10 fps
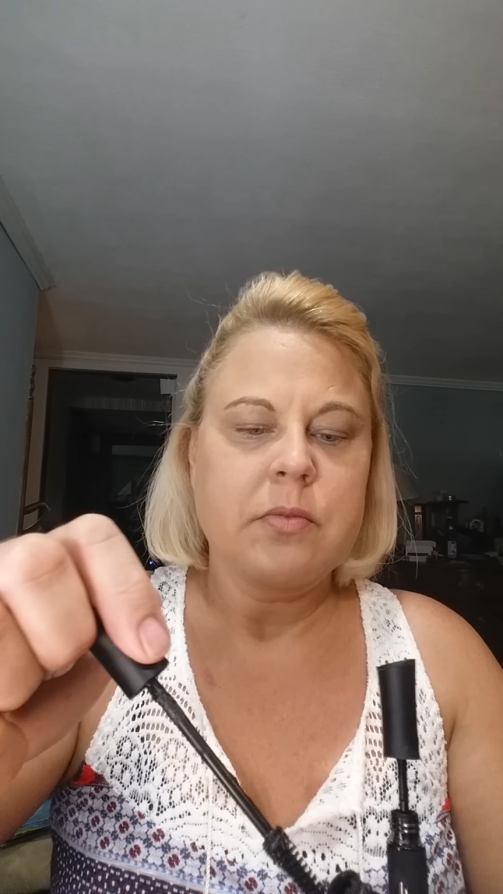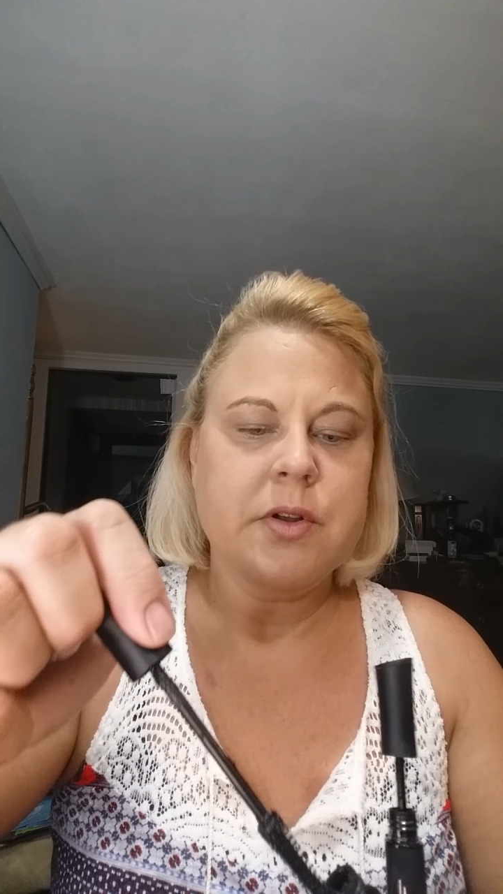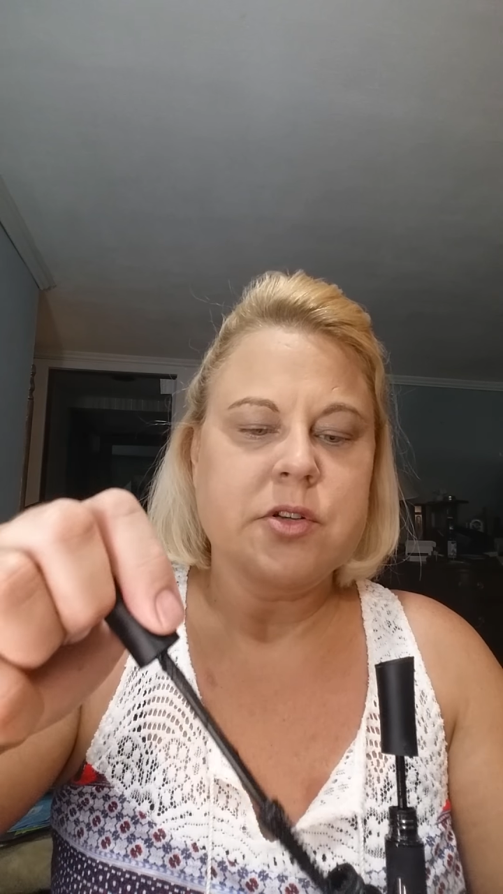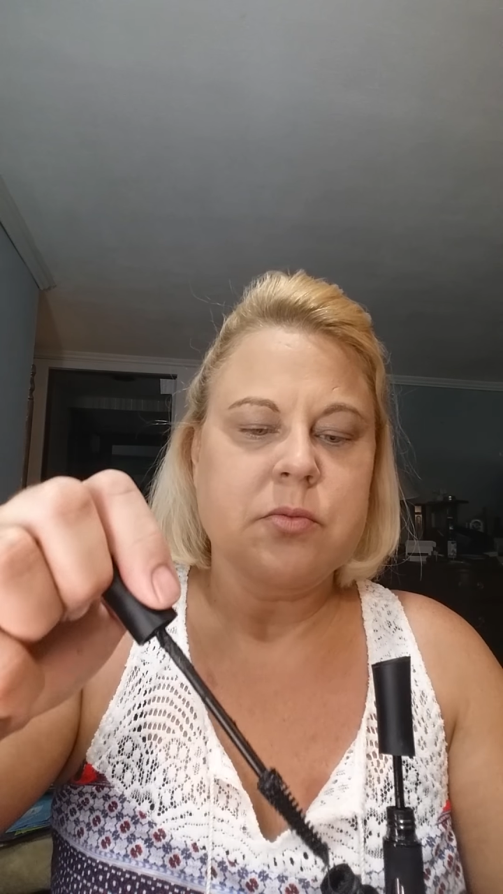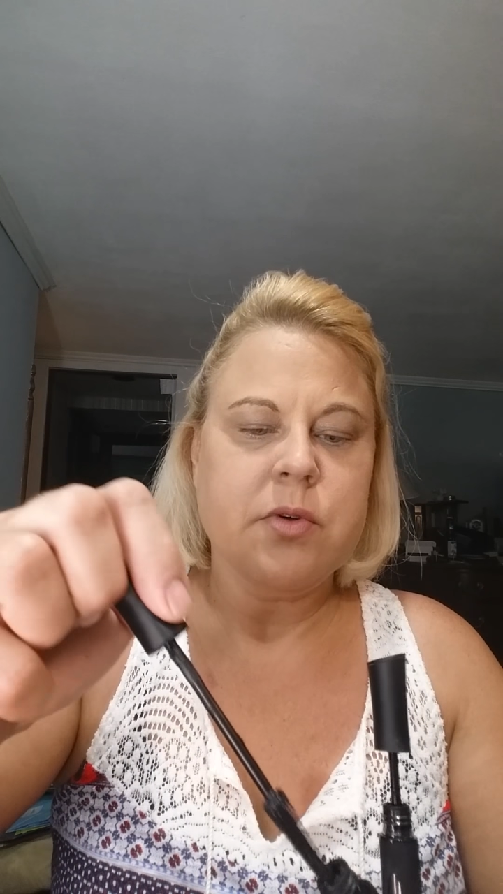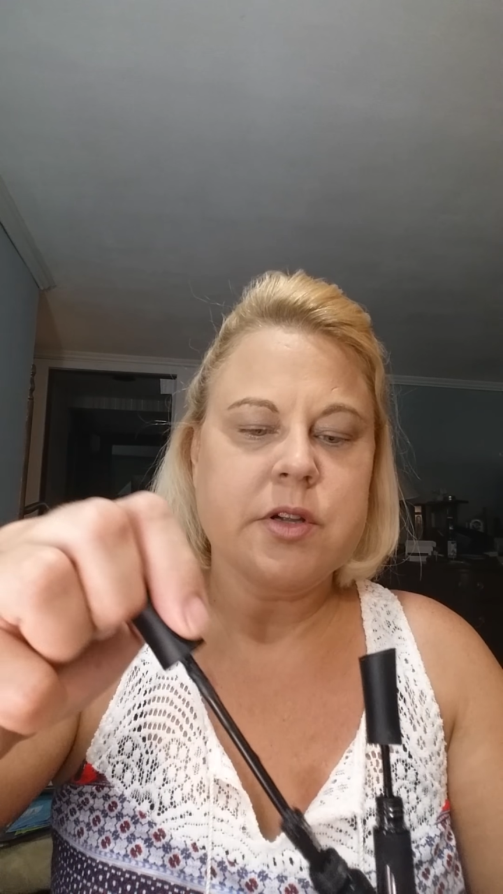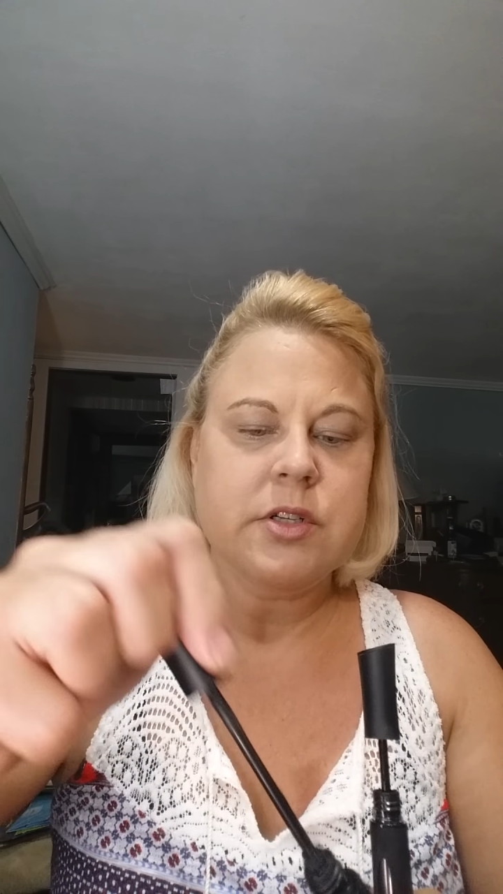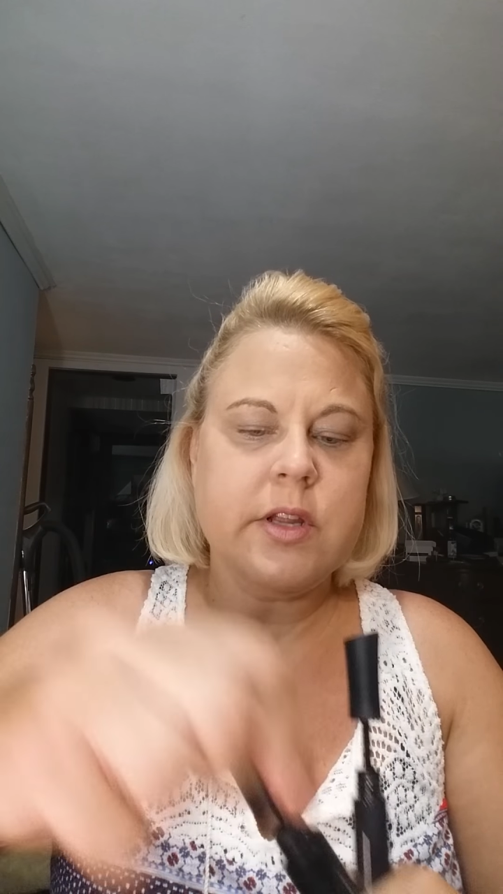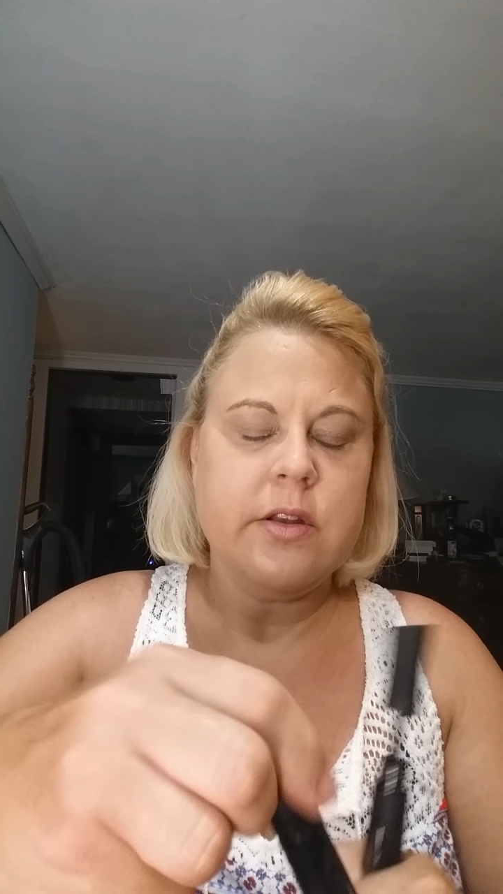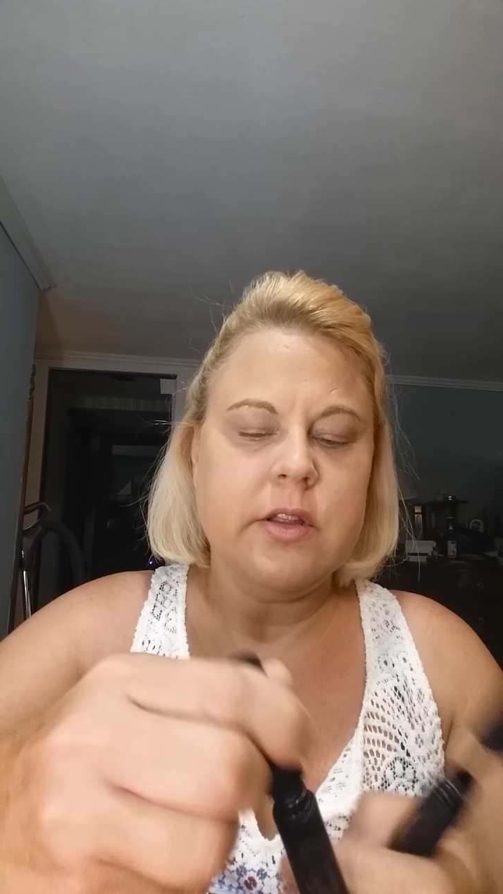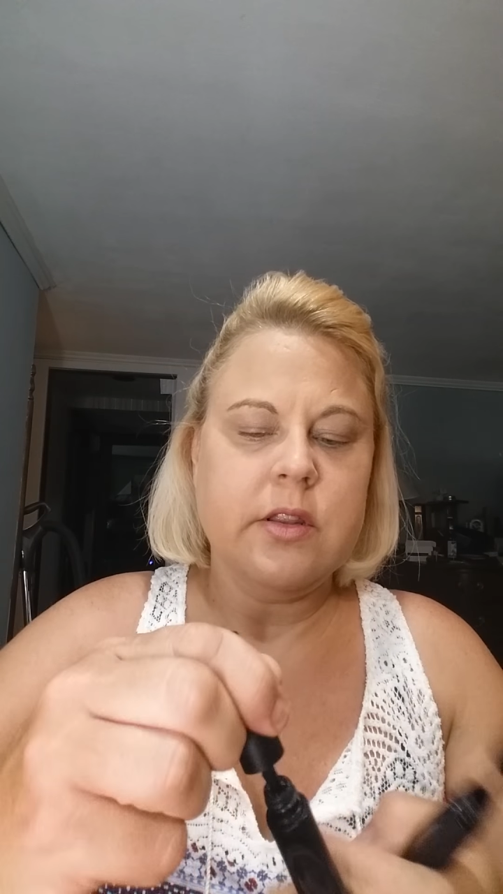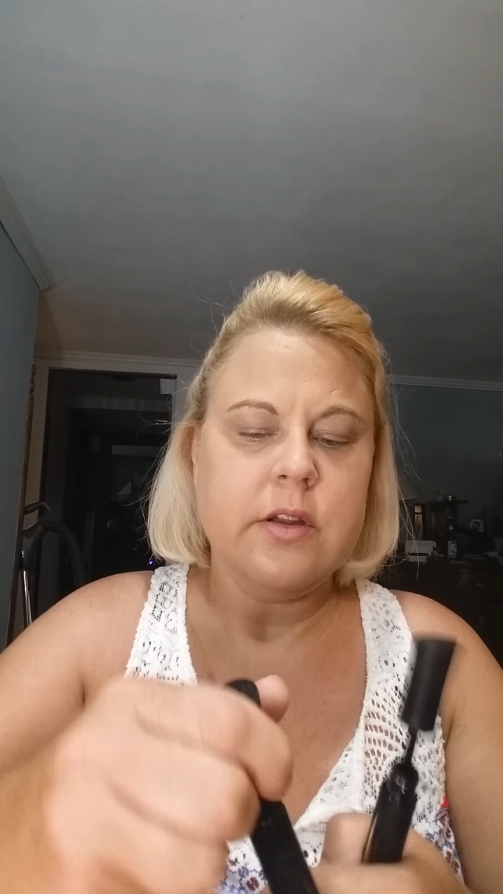put your brush down in